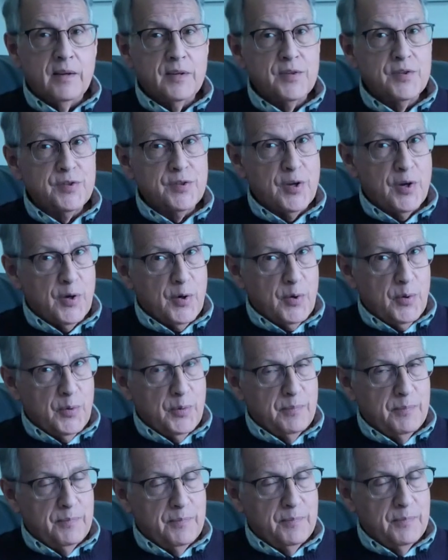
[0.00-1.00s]

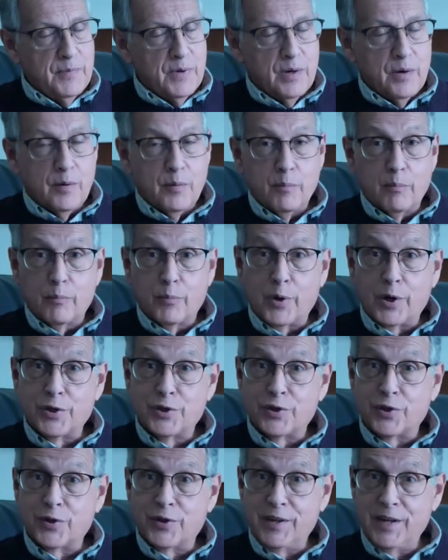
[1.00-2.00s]
So,
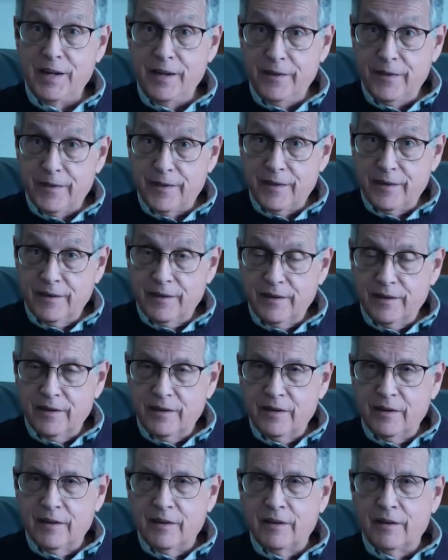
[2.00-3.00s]
brush your teeth,
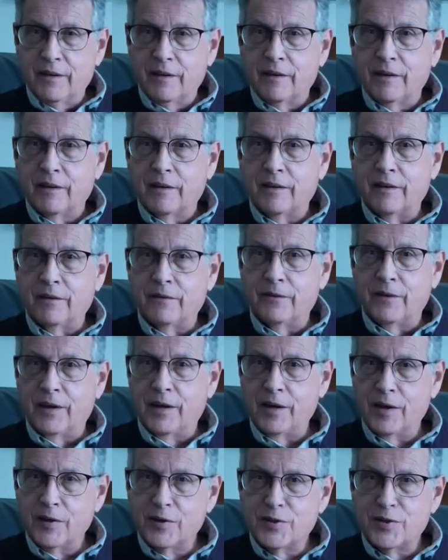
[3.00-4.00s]
Give
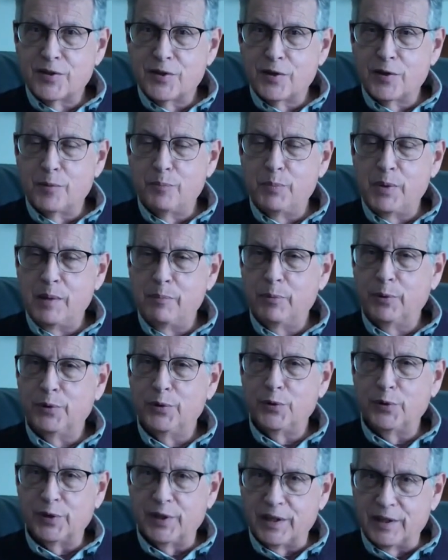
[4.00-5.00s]
hugs to the
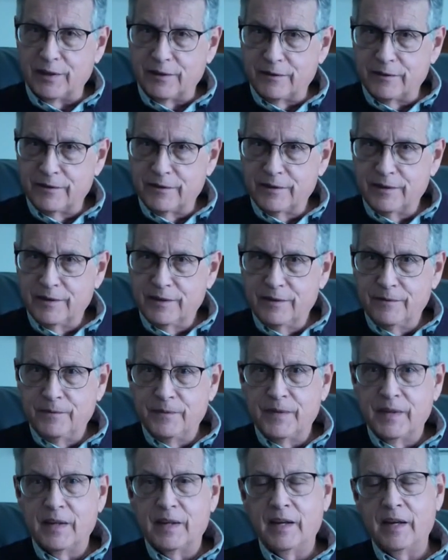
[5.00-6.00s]
people you love
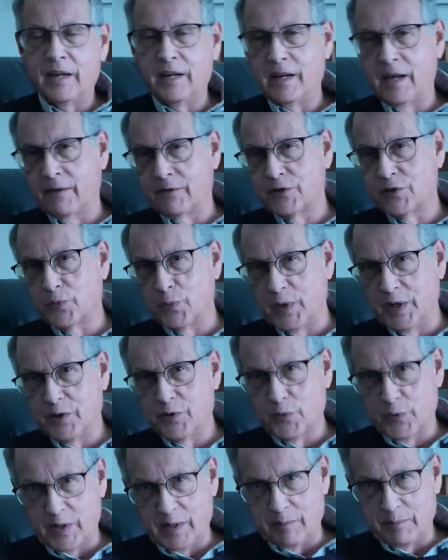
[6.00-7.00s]
and have
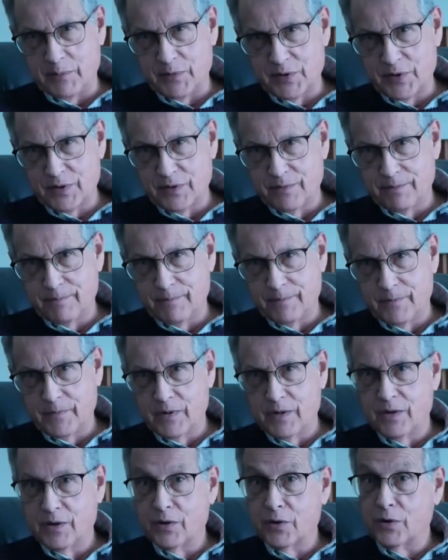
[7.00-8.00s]
sweet dreams.
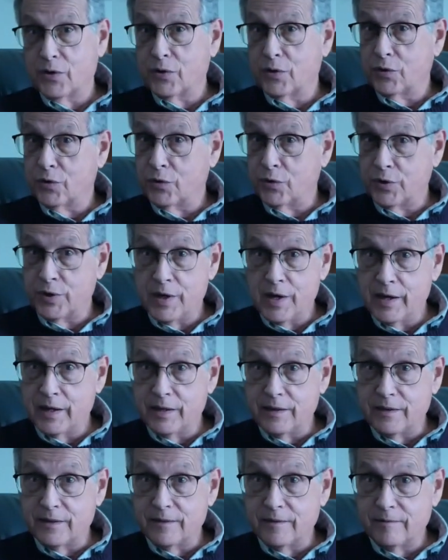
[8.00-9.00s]
Good
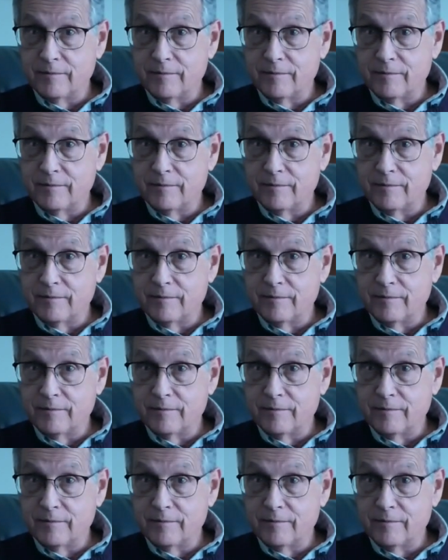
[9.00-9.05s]
night.